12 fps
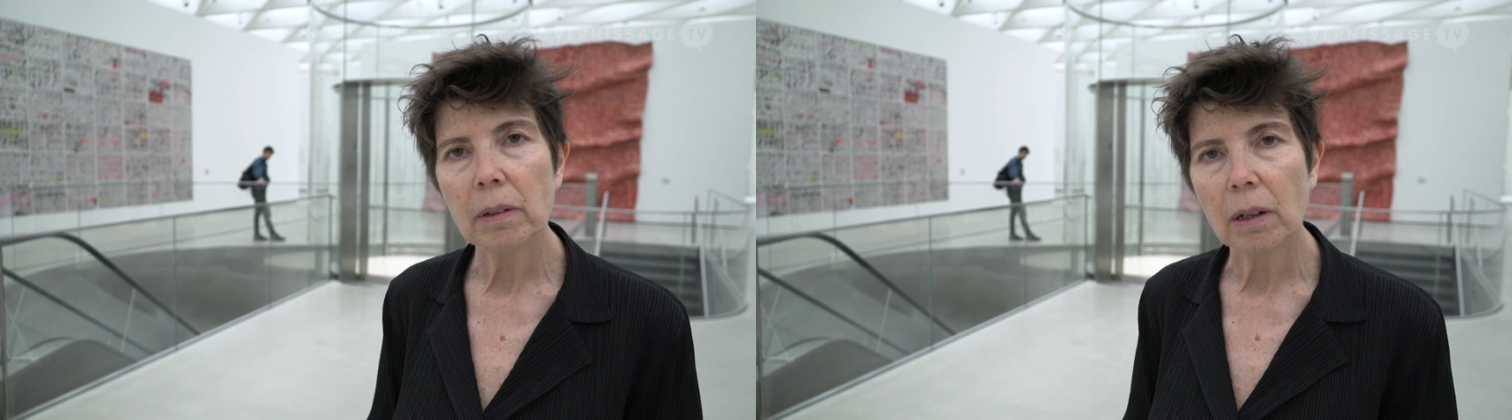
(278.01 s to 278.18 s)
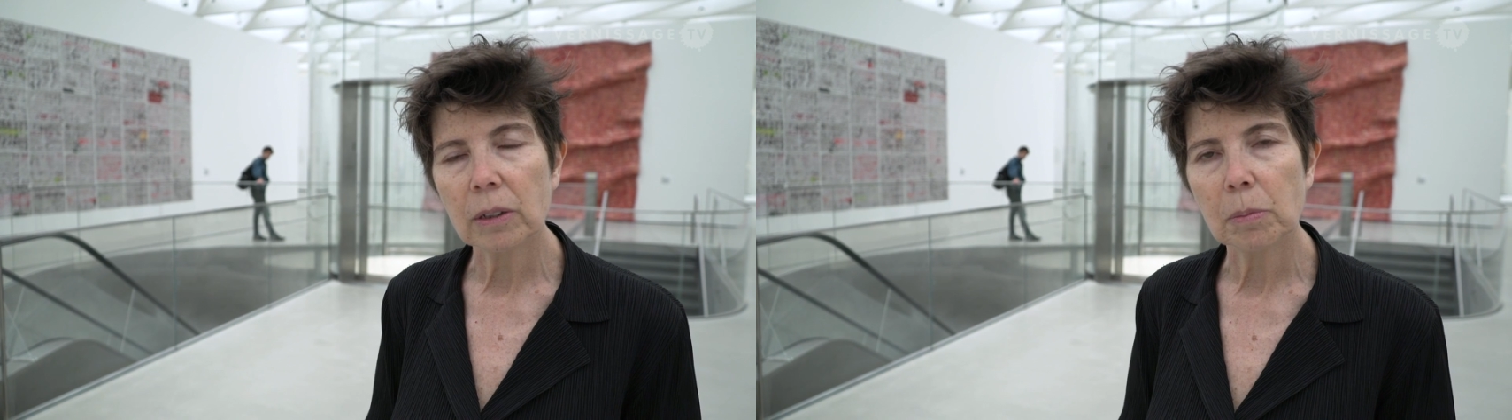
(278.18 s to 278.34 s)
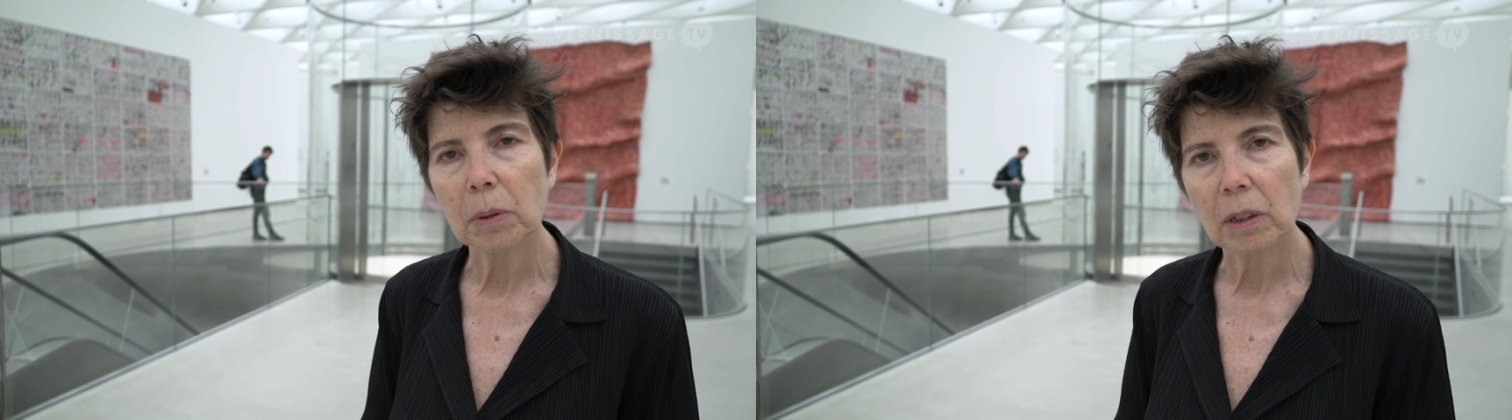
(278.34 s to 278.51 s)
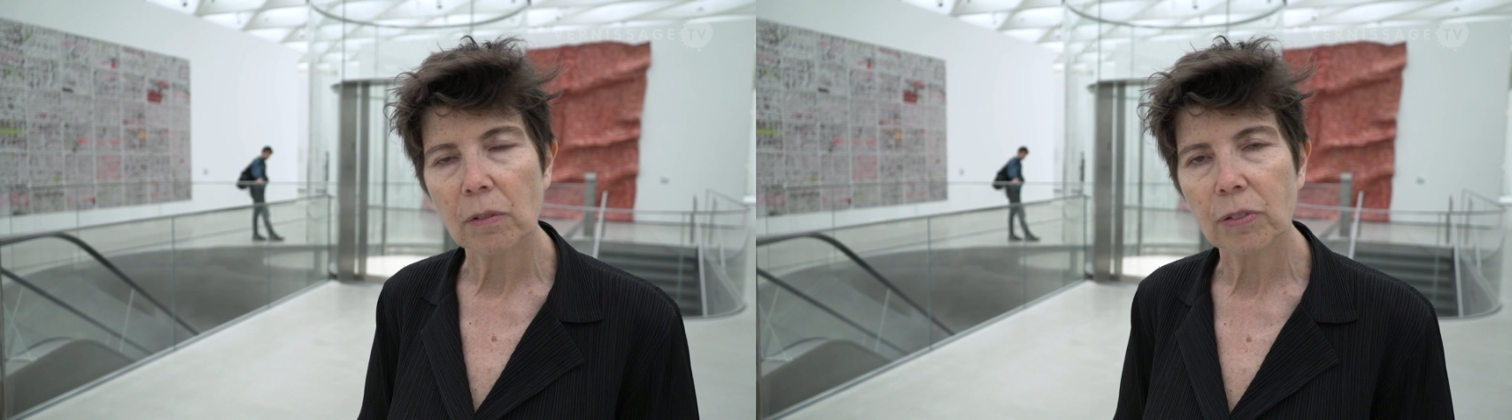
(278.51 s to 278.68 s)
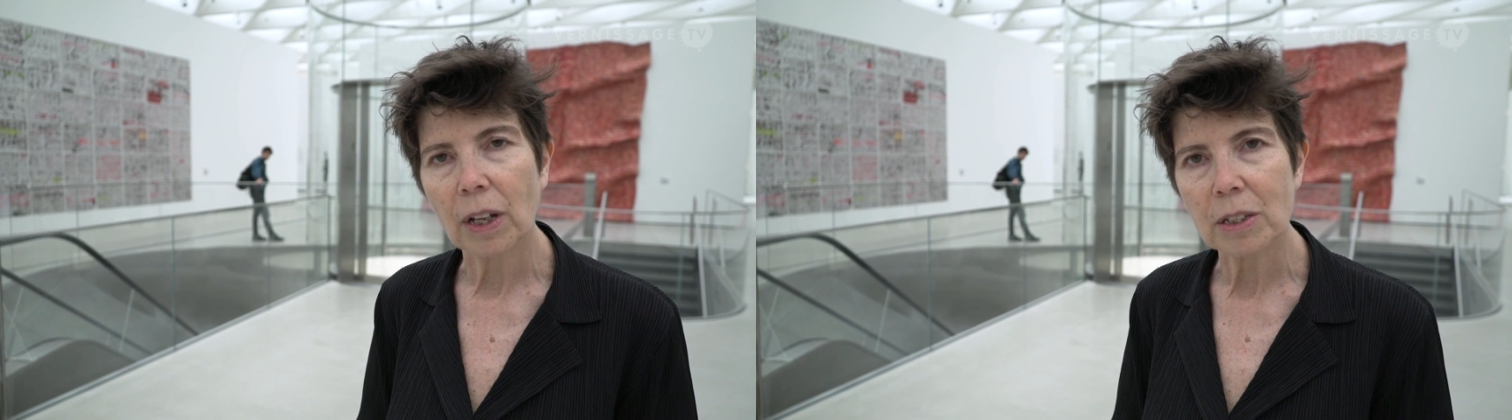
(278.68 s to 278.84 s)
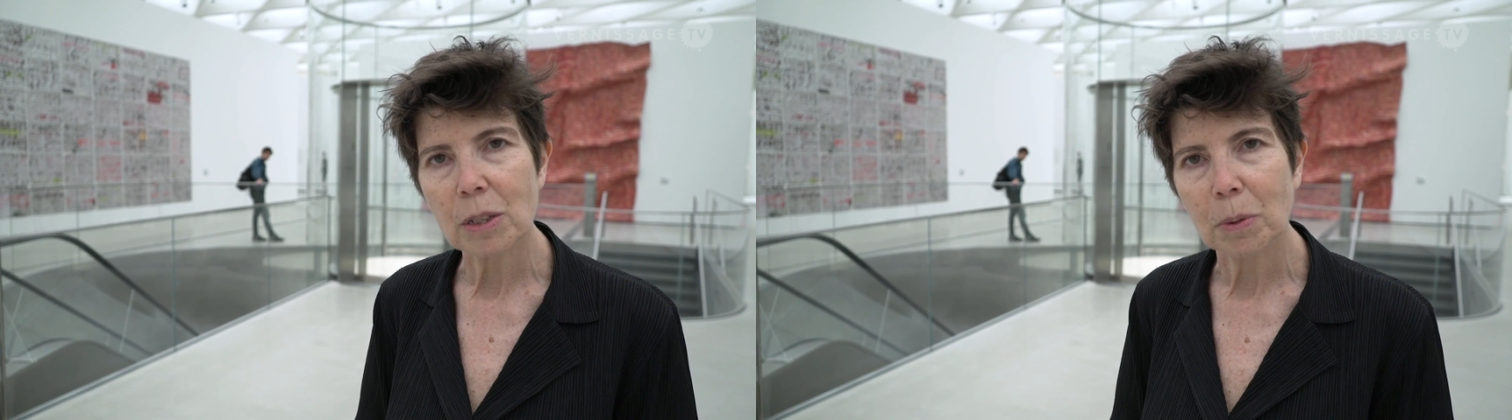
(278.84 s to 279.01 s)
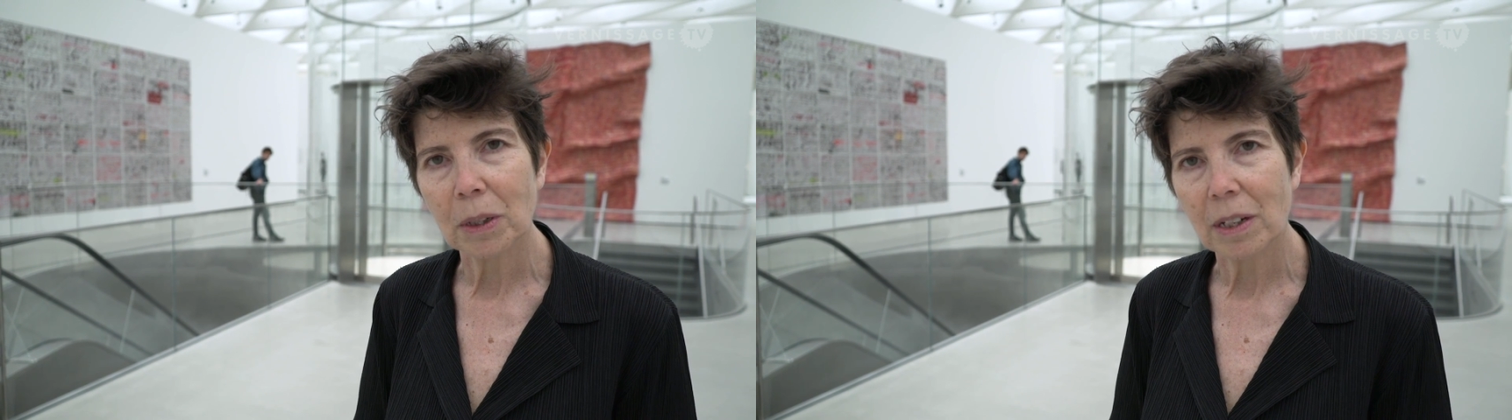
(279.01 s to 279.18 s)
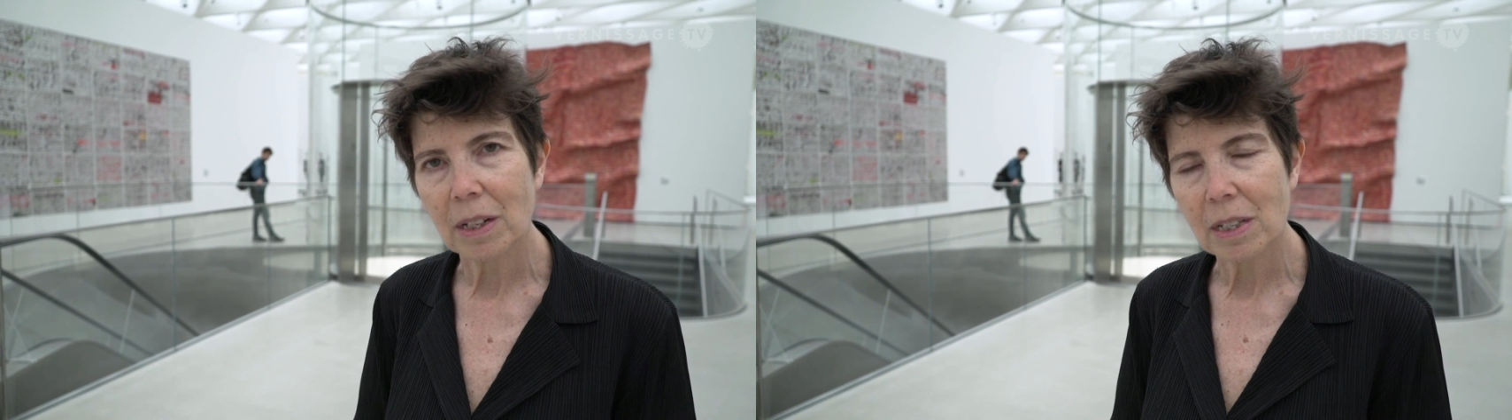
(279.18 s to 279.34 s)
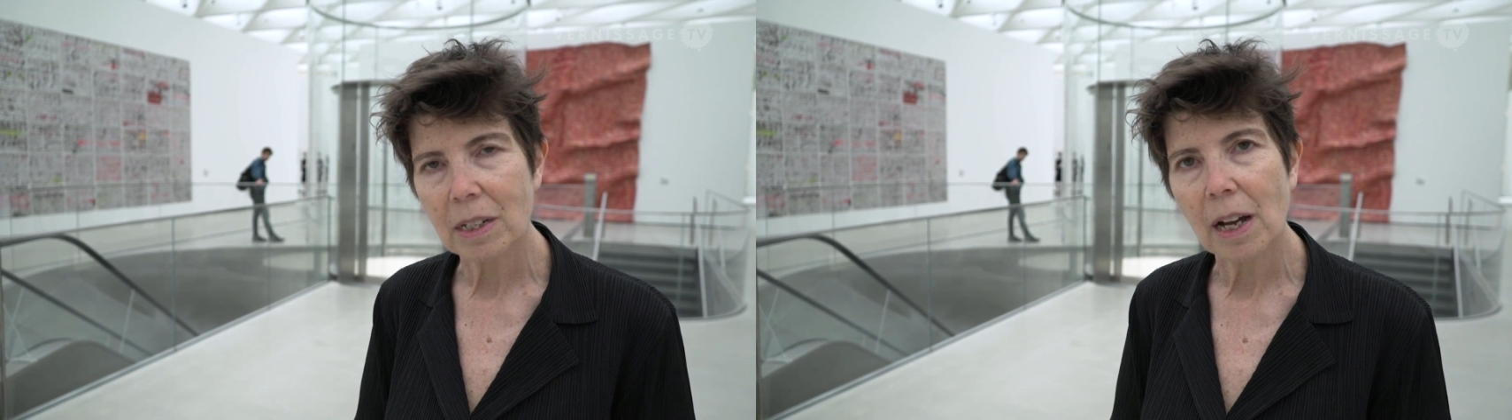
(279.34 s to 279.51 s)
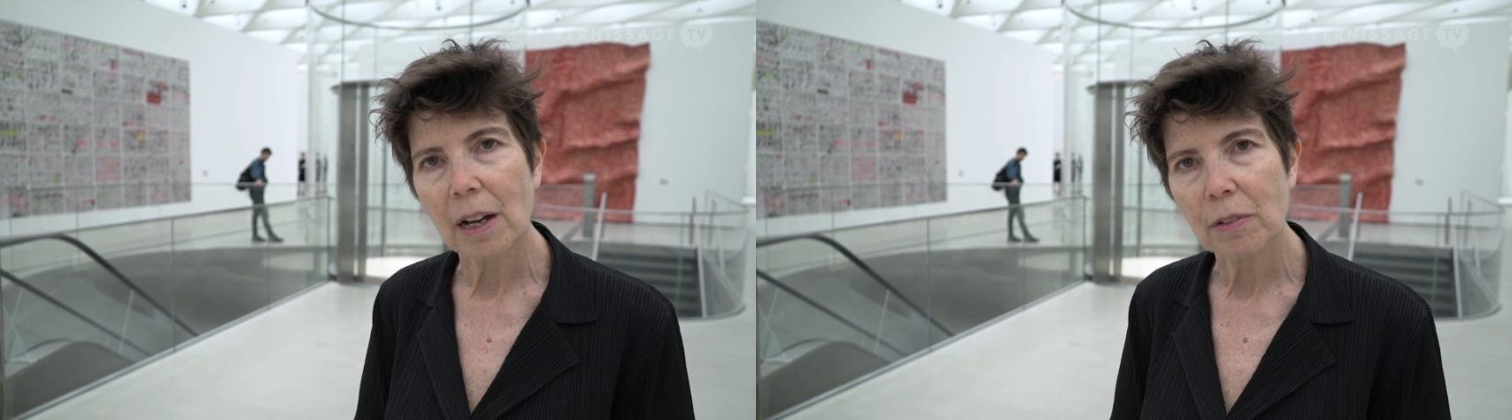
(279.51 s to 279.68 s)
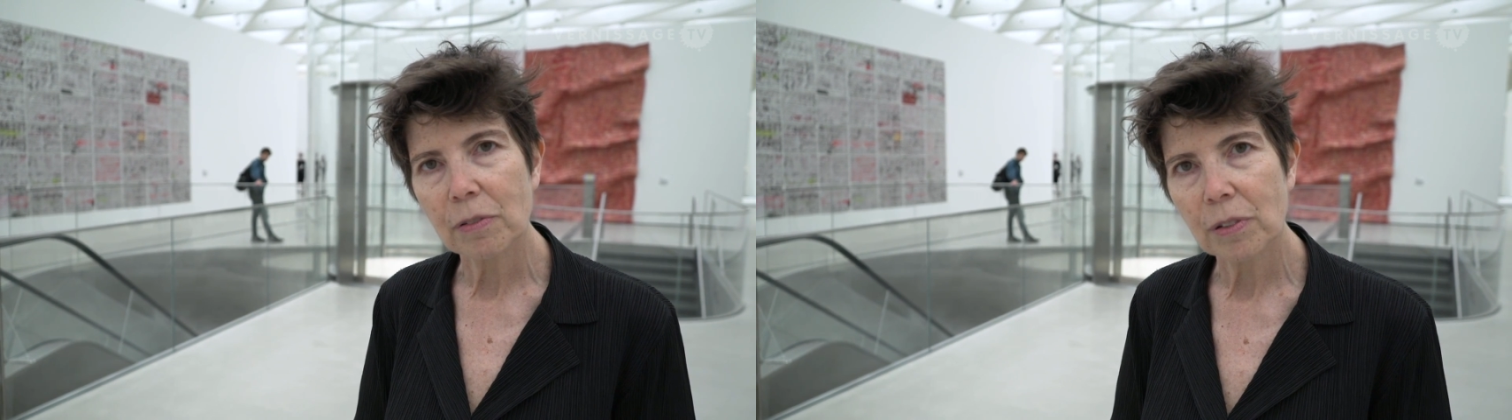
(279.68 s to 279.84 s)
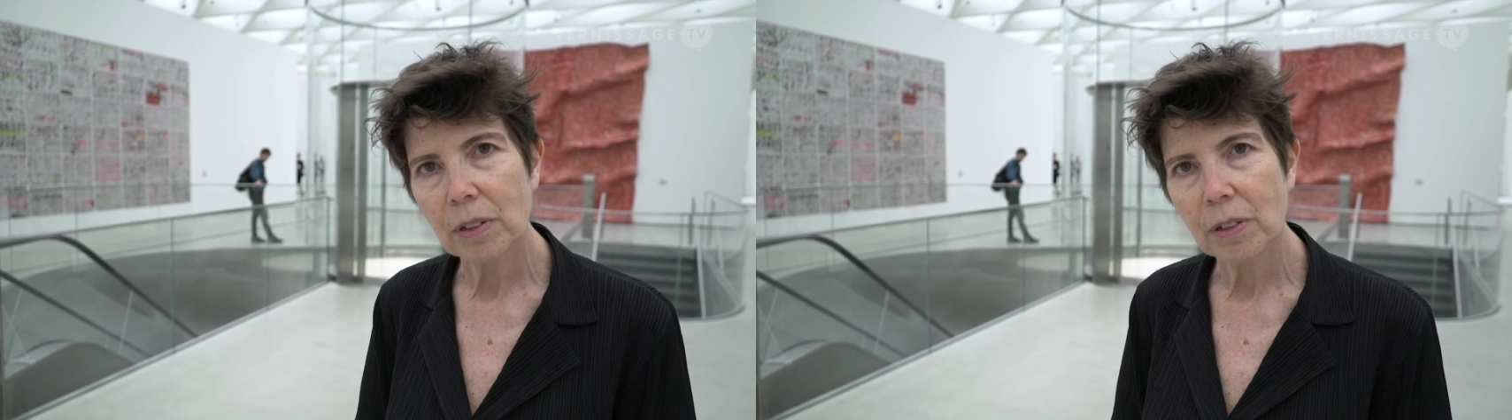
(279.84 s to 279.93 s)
ultimately flexible in its life.